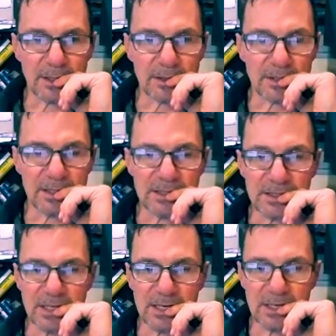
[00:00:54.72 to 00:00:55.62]
this
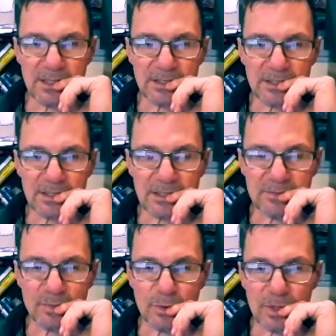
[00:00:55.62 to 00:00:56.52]
is
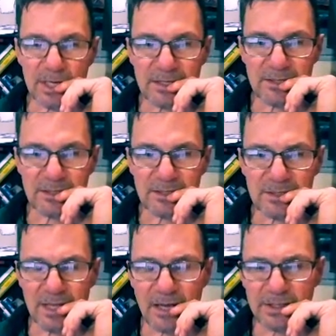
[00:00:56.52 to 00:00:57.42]
more or less
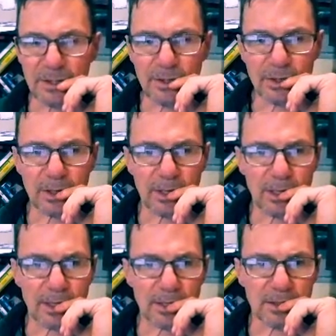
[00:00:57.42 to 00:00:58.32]
last year,
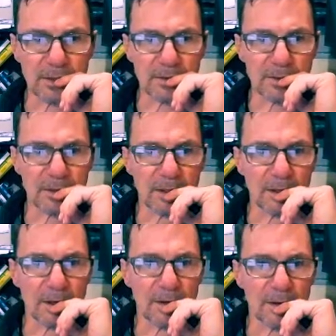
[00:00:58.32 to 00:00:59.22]
and
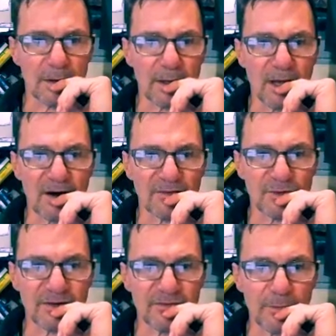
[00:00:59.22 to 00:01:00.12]
a lot of
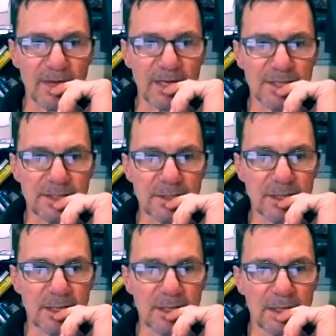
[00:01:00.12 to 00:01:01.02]
transformation,
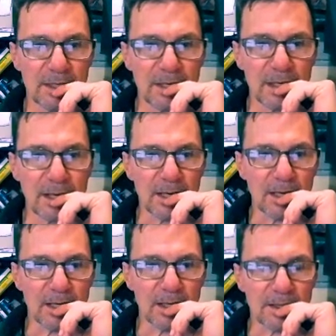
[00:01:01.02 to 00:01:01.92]

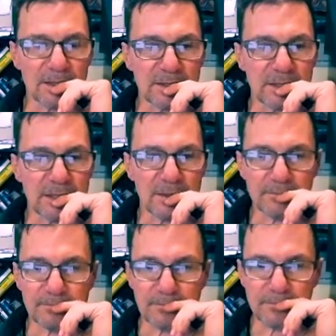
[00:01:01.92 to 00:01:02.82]
and
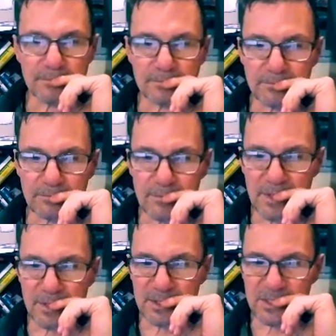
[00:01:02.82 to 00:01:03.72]

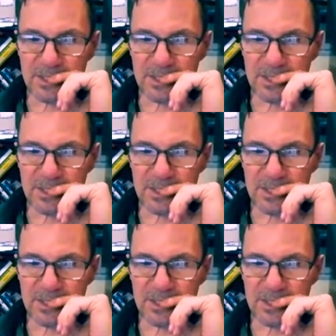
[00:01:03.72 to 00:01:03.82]
this is